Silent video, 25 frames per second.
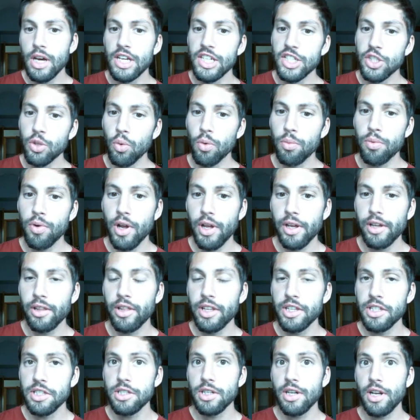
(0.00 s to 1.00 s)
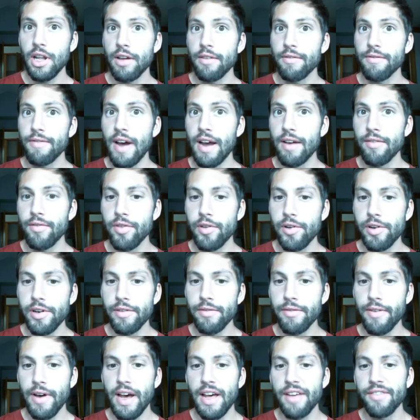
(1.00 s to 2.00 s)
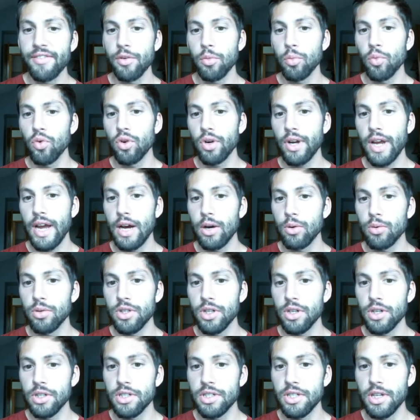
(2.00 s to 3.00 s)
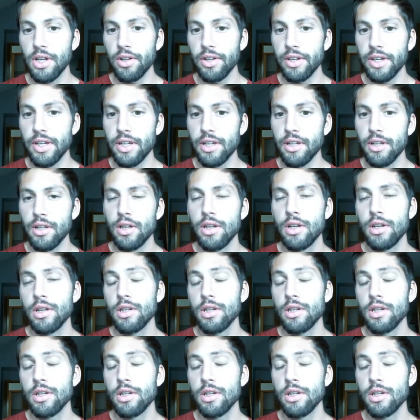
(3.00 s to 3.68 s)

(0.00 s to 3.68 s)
So we'll probably list it at 535, and we'll count on selling it